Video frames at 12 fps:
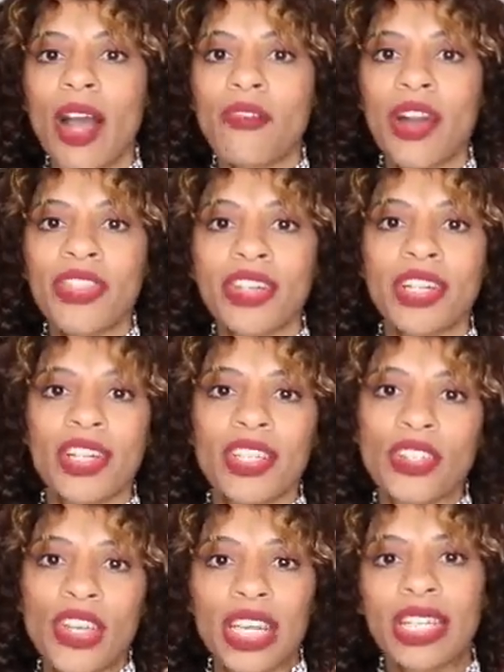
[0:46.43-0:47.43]
of other
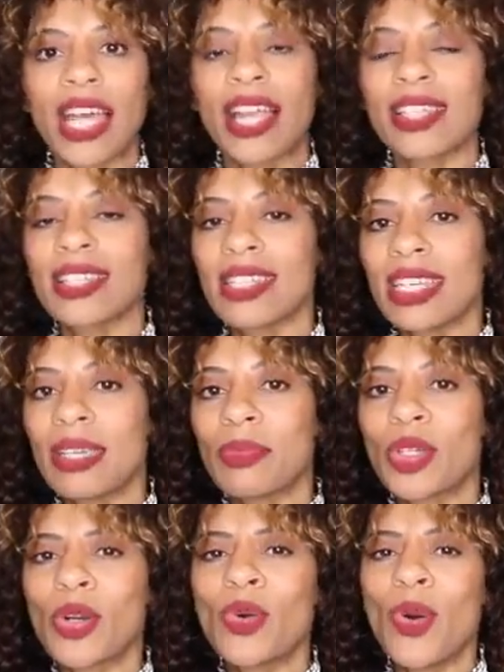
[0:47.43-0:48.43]
girls doing it and it
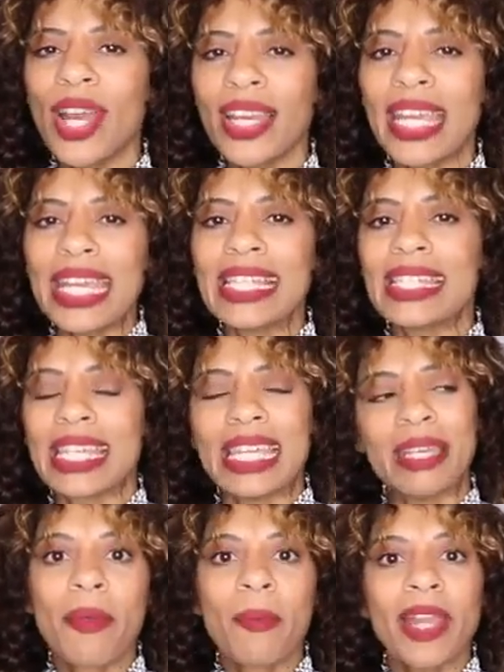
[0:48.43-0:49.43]
seemed quite
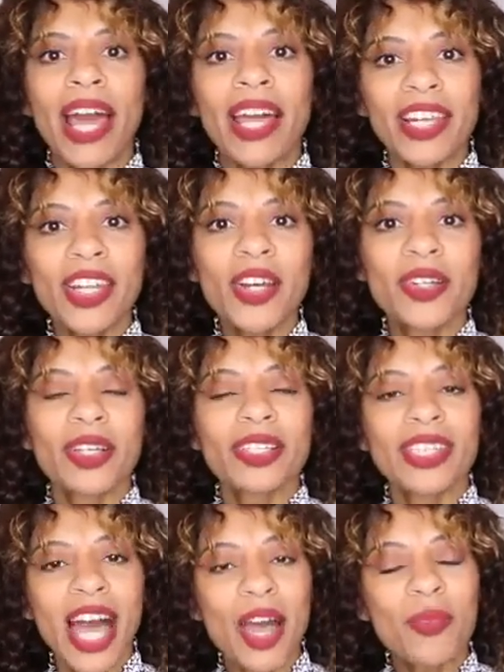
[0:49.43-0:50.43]
easy, but I don't know,
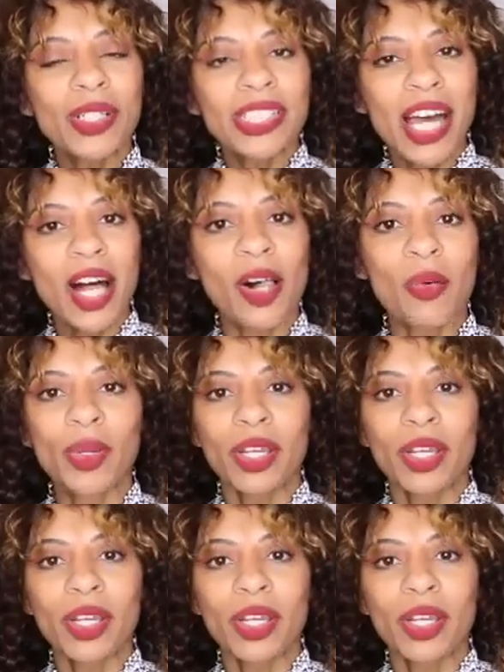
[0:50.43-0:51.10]
time will tell.